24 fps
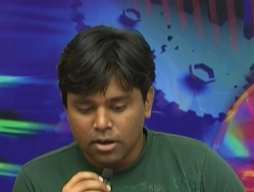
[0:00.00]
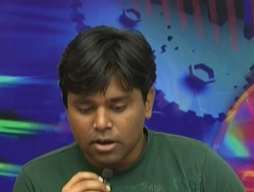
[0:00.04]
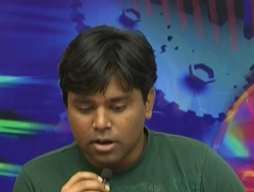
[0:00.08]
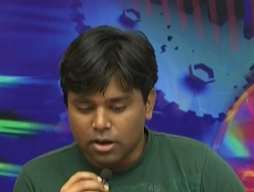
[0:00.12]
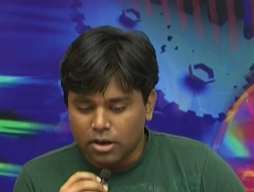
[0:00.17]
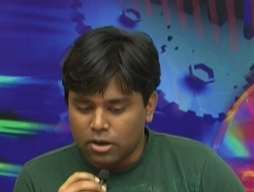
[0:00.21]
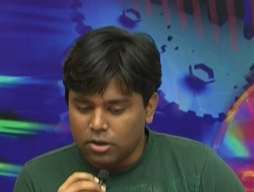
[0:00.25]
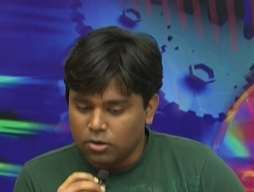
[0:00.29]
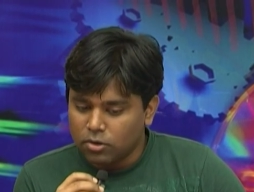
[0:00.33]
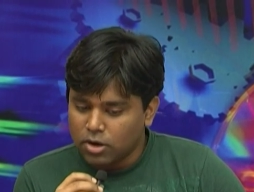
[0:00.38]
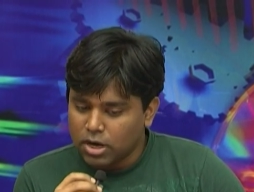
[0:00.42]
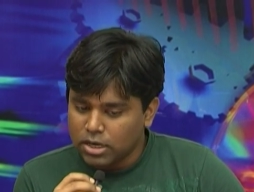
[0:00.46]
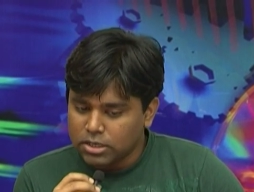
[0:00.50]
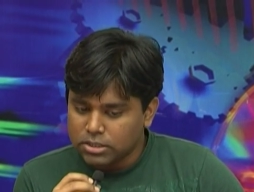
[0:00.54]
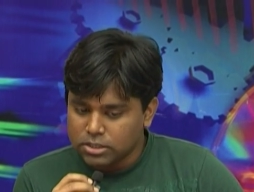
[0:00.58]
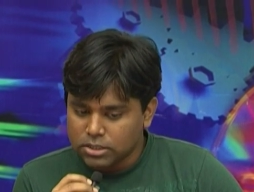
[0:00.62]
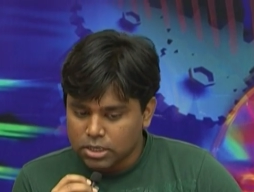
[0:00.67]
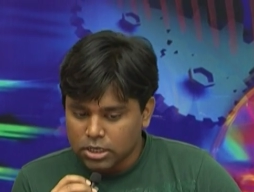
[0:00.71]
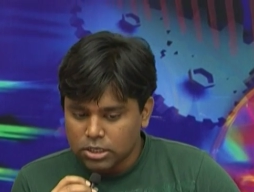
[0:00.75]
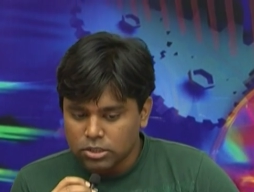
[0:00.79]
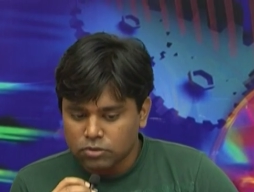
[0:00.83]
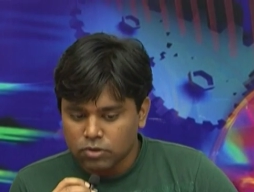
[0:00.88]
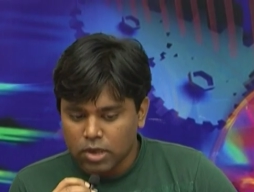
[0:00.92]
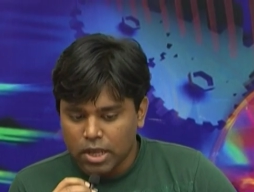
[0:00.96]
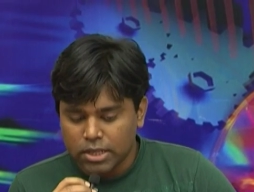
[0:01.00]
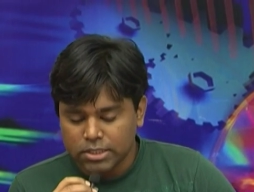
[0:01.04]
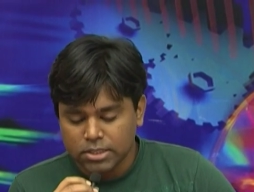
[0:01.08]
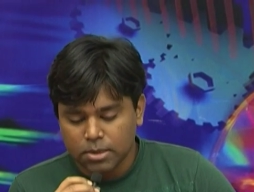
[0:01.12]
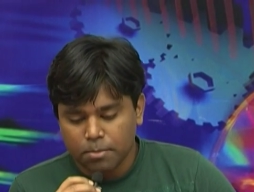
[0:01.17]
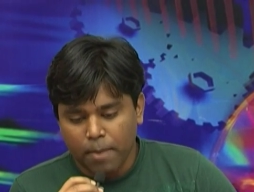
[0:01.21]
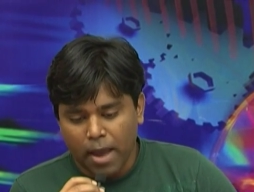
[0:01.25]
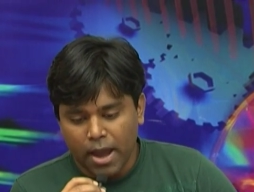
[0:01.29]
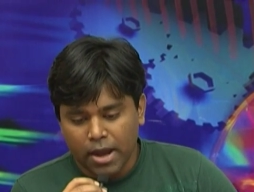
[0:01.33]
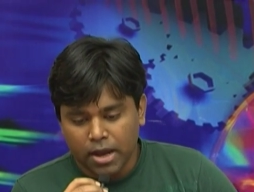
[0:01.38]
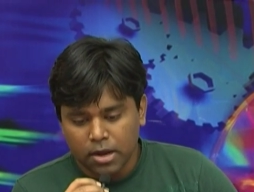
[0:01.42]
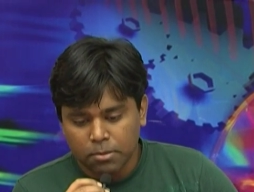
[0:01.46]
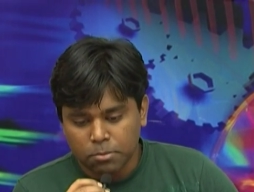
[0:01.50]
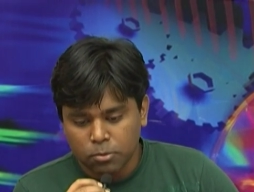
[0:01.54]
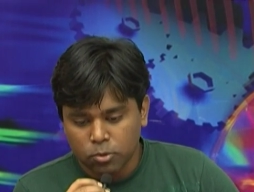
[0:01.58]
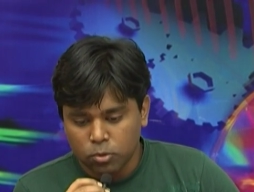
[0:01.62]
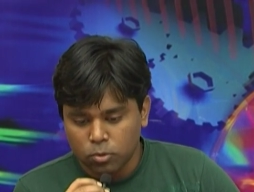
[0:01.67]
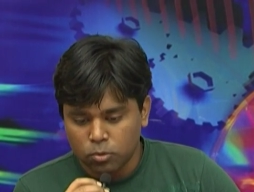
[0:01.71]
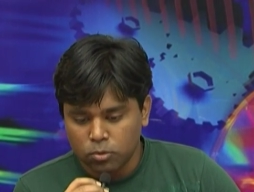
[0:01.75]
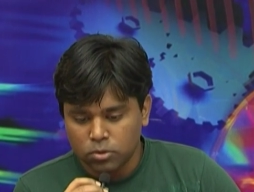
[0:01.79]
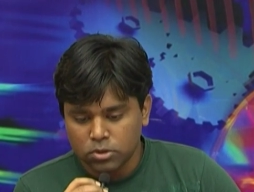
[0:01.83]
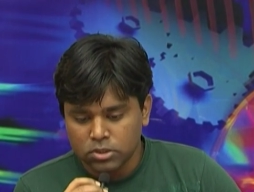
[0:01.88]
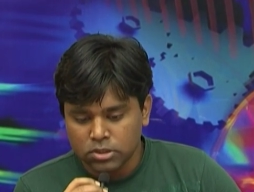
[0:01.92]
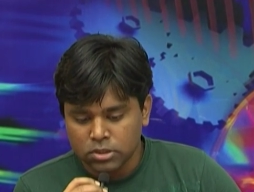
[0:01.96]
uh, you can search as a backup
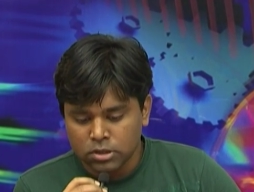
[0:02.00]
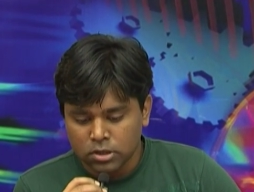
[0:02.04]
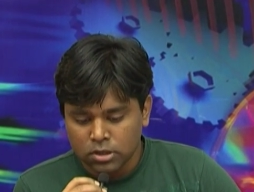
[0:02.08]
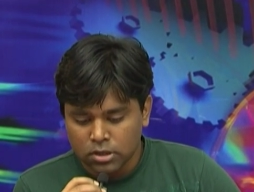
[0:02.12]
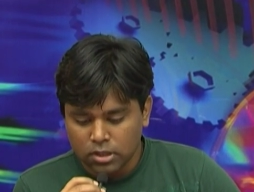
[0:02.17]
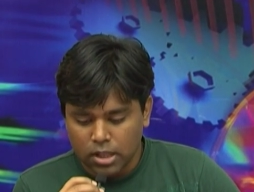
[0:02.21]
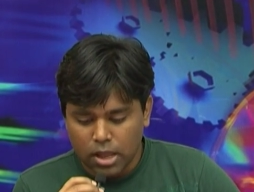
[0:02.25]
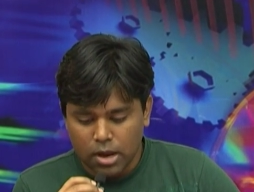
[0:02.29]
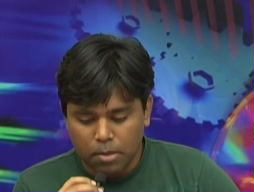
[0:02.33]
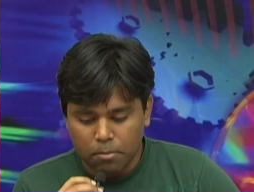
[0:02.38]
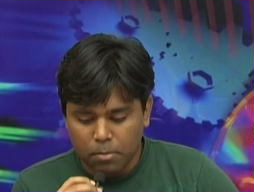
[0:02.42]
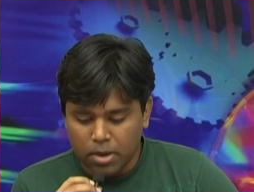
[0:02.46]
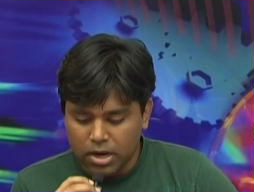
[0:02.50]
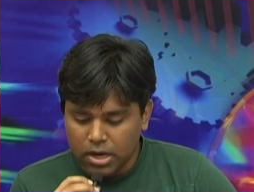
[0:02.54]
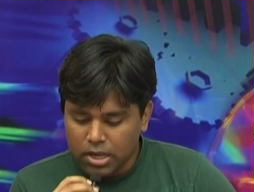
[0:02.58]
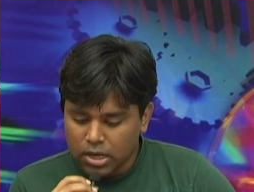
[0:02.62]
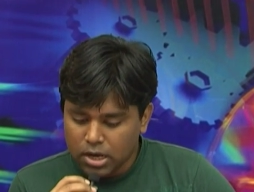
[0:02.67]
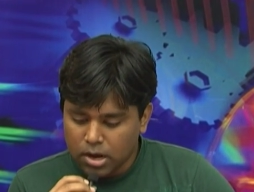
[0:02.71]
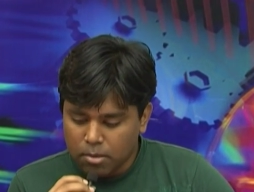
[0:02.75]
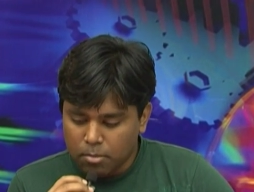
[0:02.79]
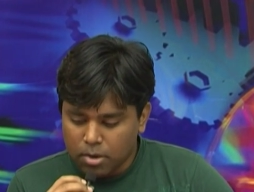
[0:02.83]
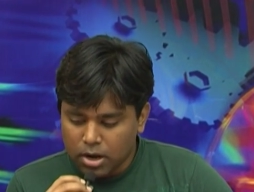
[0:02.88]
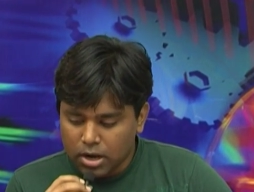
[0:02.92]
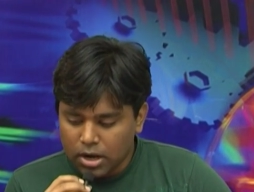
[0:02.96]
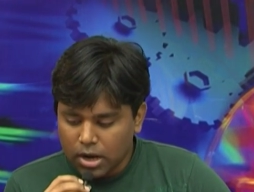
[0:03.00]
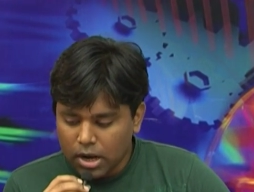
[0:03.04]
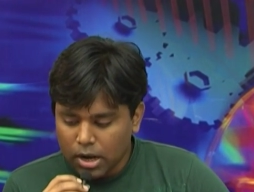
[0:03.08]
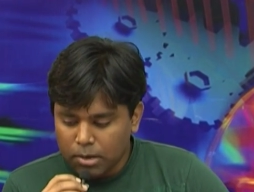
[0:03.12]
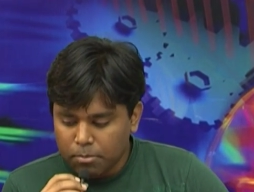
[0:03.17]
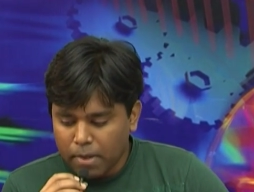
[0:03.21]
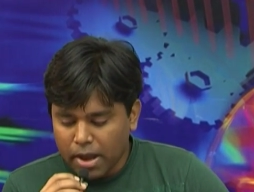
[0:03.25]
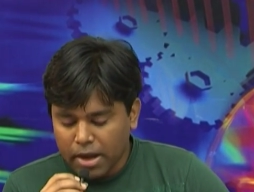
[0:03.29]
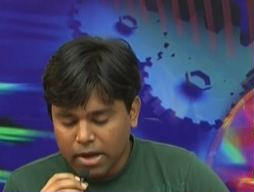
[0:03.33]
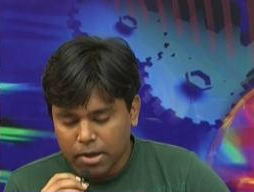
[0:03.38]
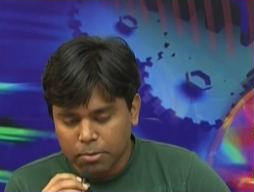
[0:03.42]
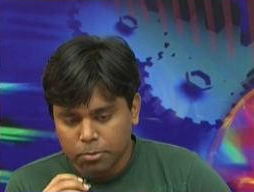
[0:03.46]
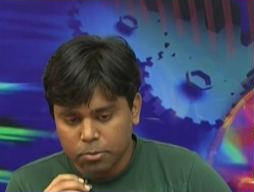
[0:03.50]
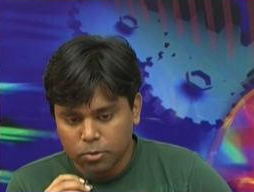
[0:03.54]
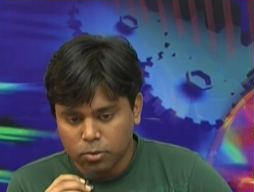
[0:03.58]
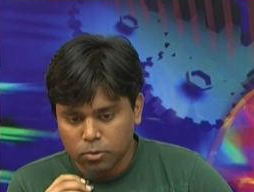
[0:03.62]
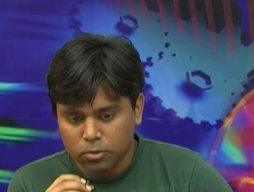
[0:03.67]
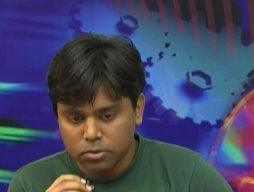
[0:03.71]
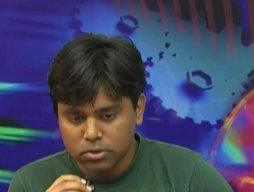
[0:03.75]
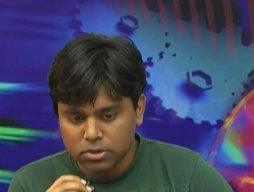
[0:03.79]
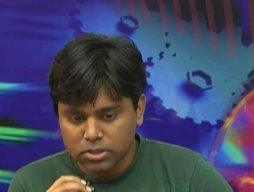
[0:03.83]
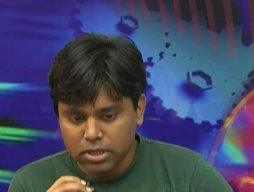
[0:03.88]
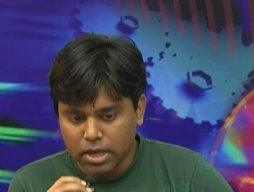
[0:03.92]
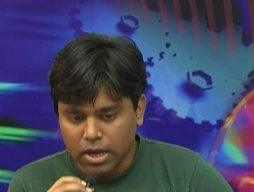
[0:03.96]
tools there are many command line backup
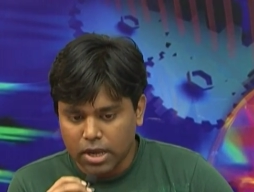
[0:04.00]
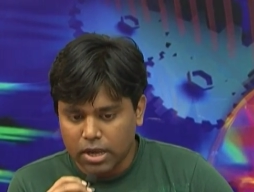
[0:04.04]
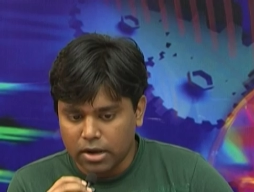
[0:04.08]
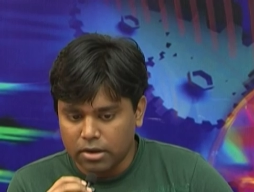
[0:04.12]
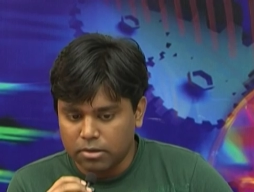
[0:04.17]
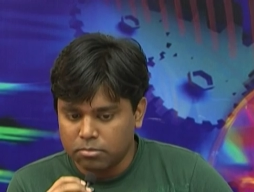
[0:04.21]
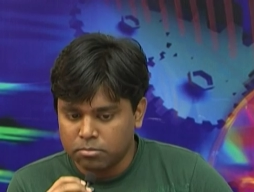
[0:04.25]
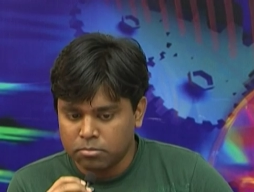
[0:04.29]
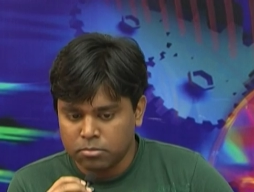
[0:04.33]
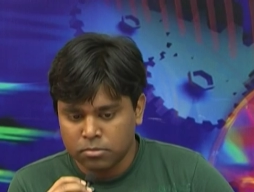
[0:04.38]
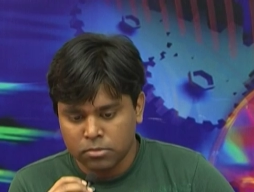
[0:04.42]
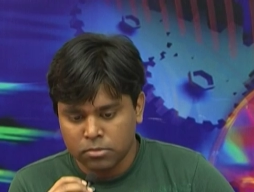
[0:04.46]
tools and